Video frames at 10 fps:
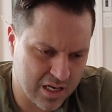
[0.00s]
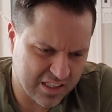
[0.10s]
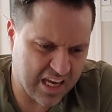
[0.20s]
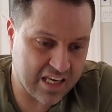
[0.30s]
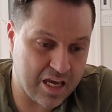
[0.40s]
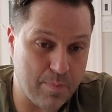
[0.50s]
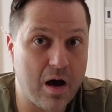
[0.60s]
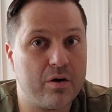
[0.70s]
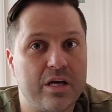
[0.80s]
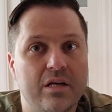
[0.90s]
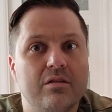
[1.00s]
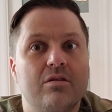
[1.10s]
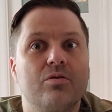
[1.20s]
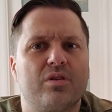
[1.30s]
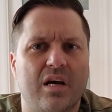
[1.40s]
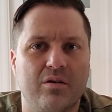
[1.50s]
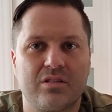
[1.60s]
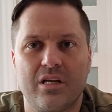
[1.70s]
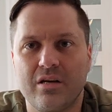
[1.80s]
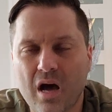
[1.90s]
that came out in
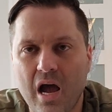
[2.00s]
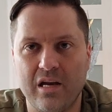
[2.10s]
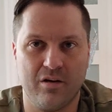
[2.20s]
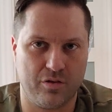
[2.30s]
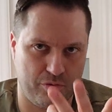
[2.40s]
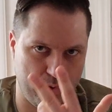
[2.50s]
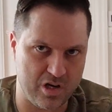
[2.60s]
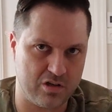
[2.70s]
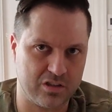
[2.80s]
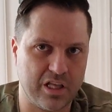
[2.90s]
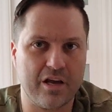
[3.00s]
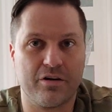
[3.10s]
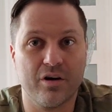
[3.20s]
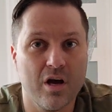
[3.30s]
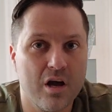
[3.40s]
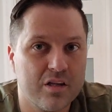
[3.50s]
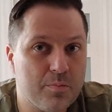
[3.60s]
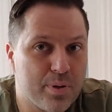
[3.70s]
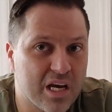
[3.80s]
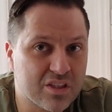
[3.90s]
2009, 3 years later. The
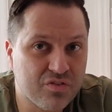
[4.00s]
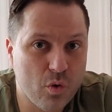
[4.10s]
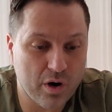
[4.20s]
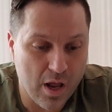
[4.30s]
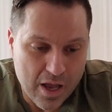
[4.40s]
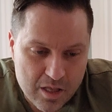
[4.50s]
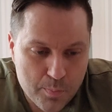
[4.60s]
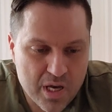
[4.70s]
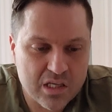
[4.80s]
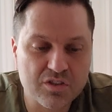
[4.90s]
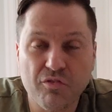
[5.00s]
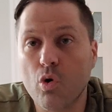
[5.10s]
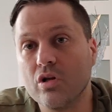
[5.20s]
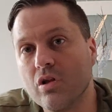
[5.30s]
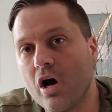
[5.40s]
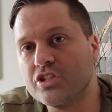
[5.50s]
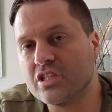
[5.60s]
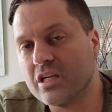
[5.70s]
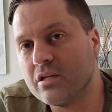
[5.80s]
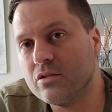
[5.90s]
PS4 launched
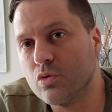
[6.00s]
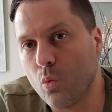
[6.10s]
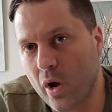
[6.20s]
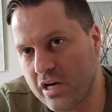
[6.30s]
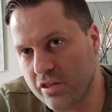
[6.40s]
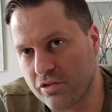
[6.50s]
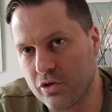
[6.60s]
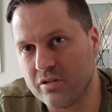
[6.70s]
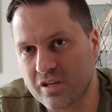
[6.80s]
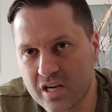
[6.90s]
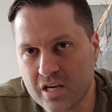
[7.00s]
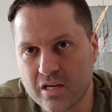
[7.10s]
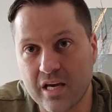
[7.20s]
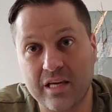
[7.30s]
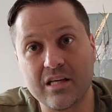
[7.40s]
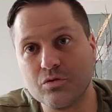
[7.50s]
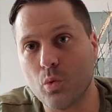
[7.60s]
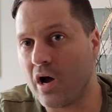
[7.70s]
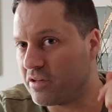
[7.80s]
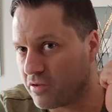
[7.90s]
in 2013, and guess
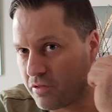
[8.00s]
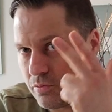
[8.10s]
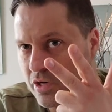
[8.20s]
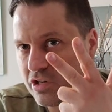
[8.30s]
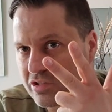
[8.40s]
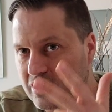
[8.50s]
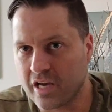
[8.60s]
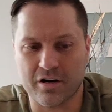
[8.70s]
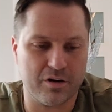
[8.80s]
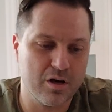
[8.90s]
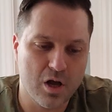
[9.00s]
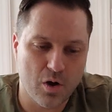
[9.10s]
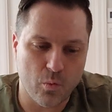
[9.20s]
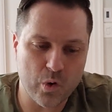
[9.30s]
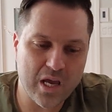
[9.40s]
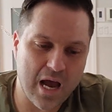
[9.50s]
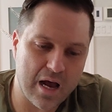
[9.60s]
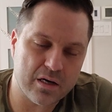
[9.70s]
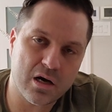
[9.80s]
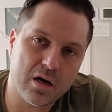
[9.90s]
what? 3 years later, we
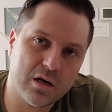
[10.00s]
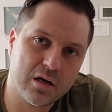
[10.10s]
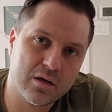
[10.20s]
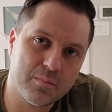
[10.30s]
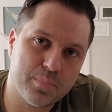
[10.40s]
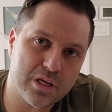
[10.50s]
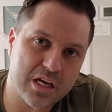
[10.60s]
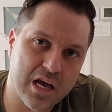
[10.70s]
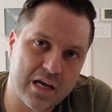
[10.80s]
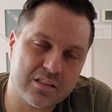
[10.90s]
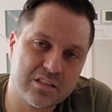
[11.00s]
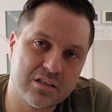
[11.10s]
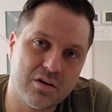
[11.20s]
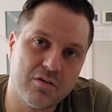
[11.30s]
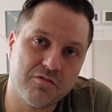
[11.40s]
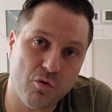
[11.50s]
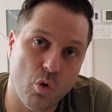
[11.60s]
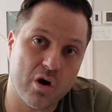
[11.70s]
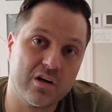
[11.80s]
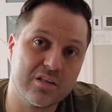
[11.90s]
had a
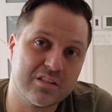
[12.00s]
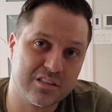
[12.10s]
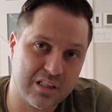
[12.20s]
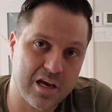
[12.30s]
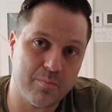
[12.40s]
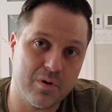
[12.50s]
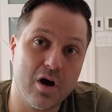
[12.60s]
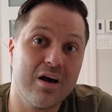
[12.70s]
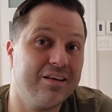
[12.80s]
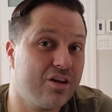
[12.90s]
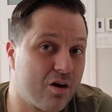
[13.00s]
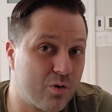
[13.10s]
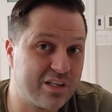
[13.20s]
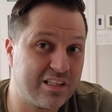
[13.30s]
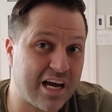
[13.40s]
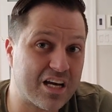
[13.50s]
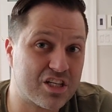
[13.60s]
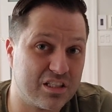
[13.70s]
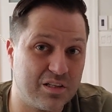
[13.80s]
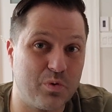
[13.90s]
PS4 Slim. Not only did
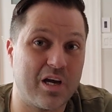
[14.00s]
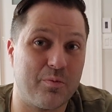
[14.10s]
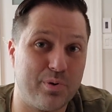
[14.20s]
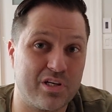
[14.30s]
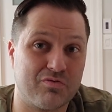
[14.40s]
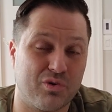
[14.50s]
we get a PS4